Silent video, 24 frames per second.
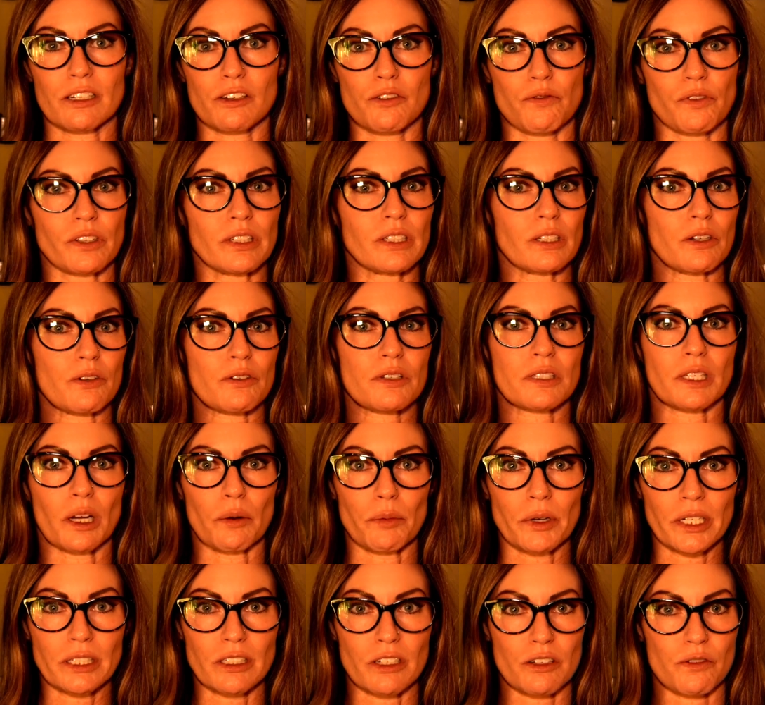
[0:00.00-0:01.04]
Did you feel it in your
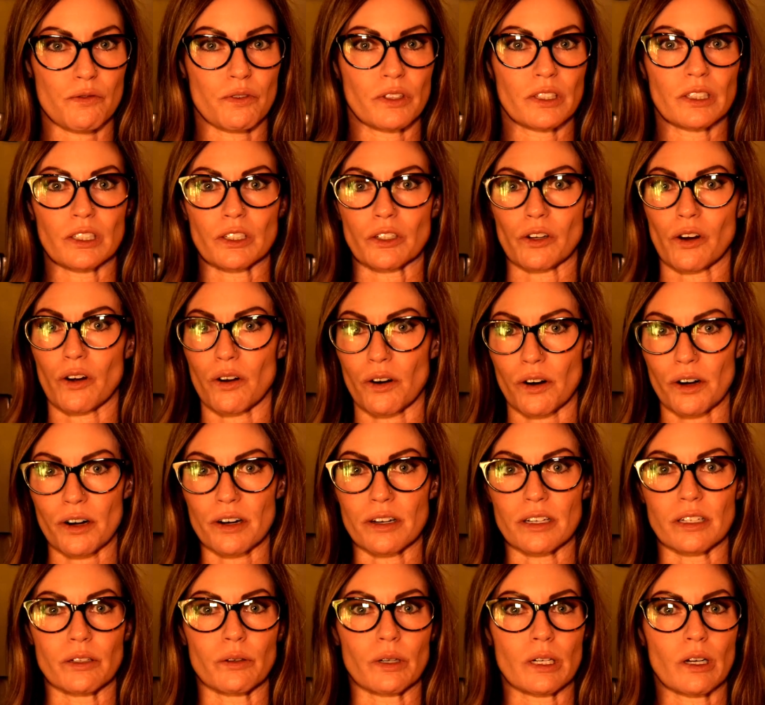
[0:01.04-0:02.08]
stomach? Did you feel it in your
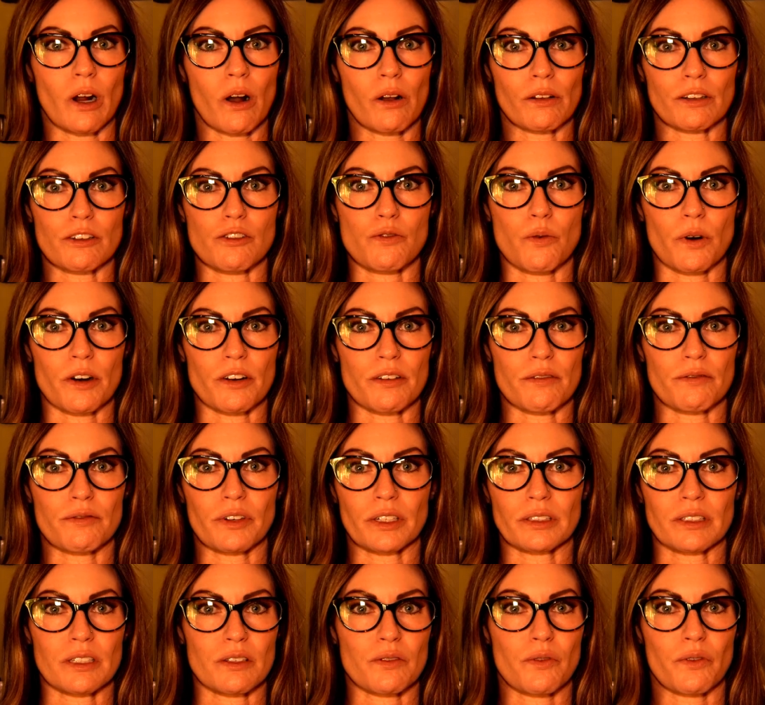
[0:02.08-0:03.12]
heart? Acknowledge where you
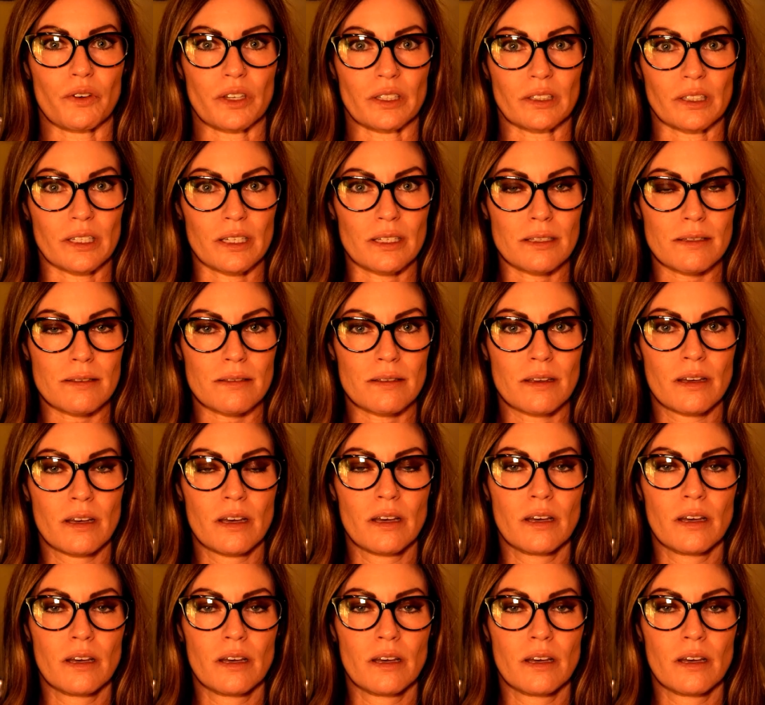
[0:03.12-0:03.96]
felt these feelings